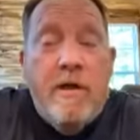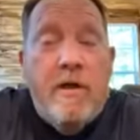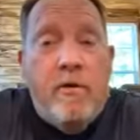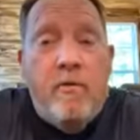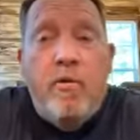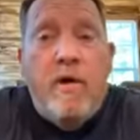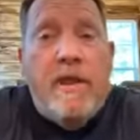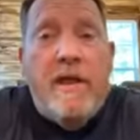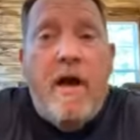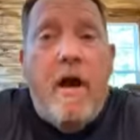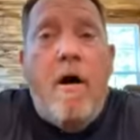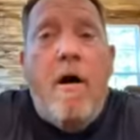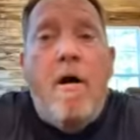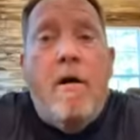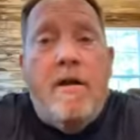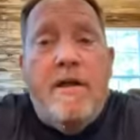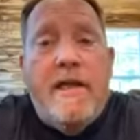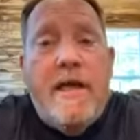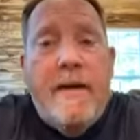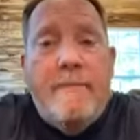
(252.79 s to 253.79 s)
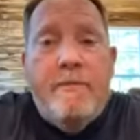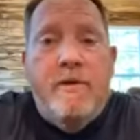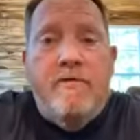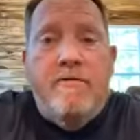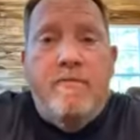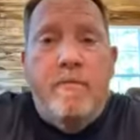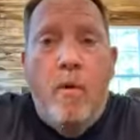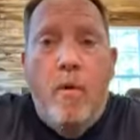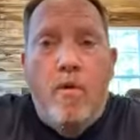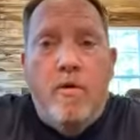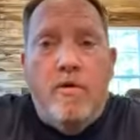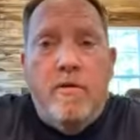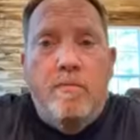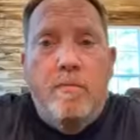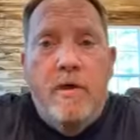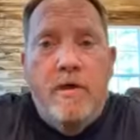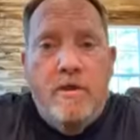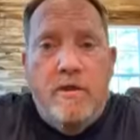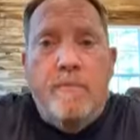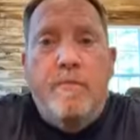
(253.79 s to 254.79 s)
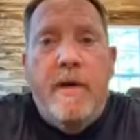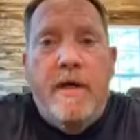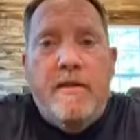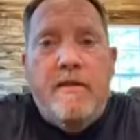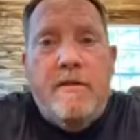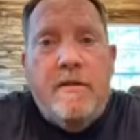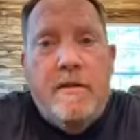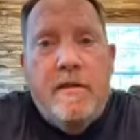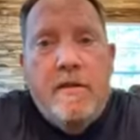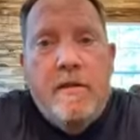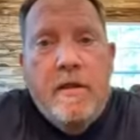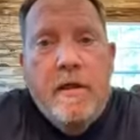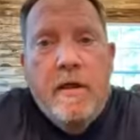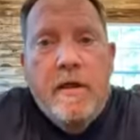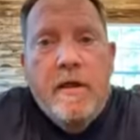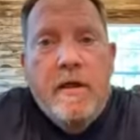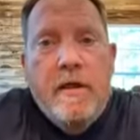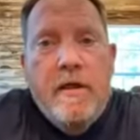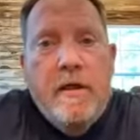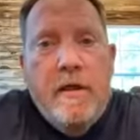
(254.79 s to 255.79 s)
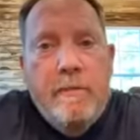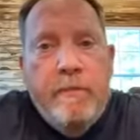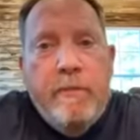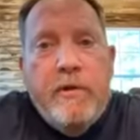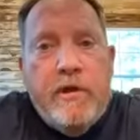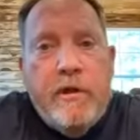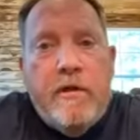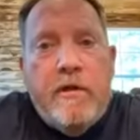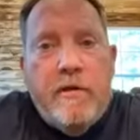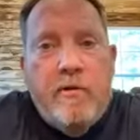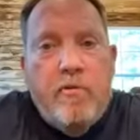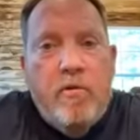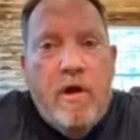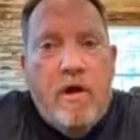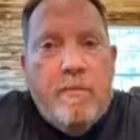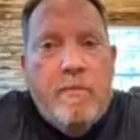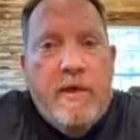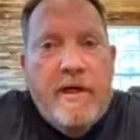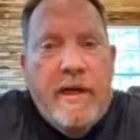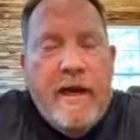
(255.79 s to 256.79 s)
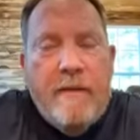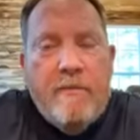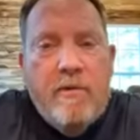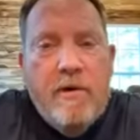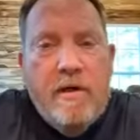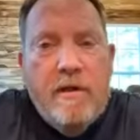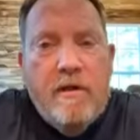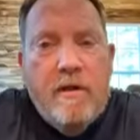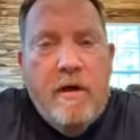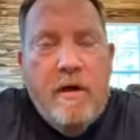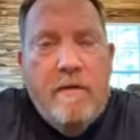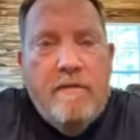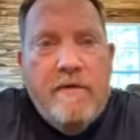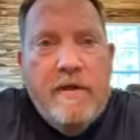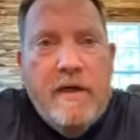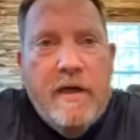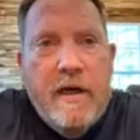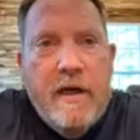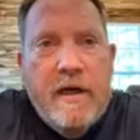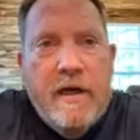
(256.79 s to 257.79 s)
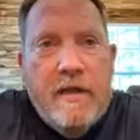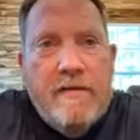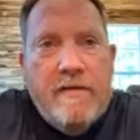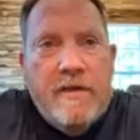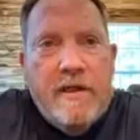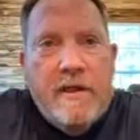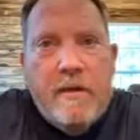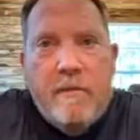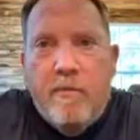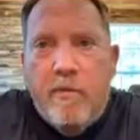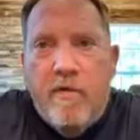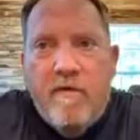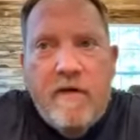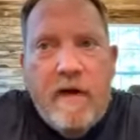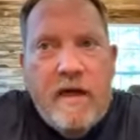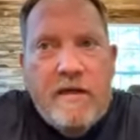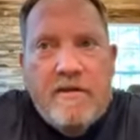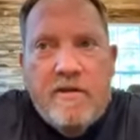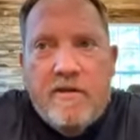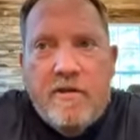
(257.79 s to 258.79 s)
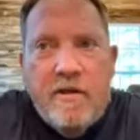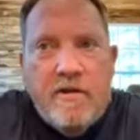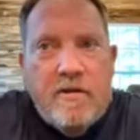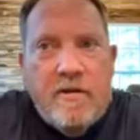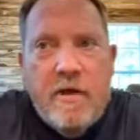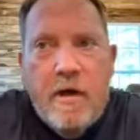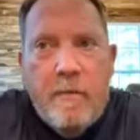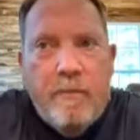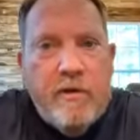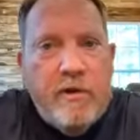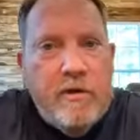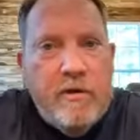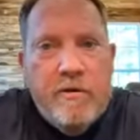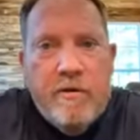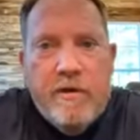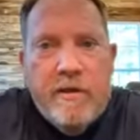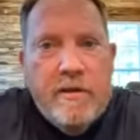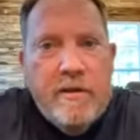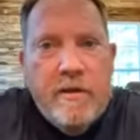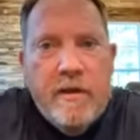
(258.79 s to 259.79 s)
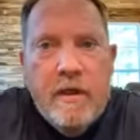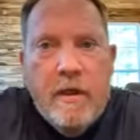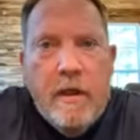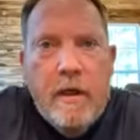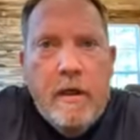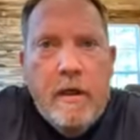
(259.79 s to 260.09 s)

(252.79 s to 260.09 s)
And really, all adaptive sports, but especially and, and particularly rugby, I really love, and I, and I think it provides such an opportunity.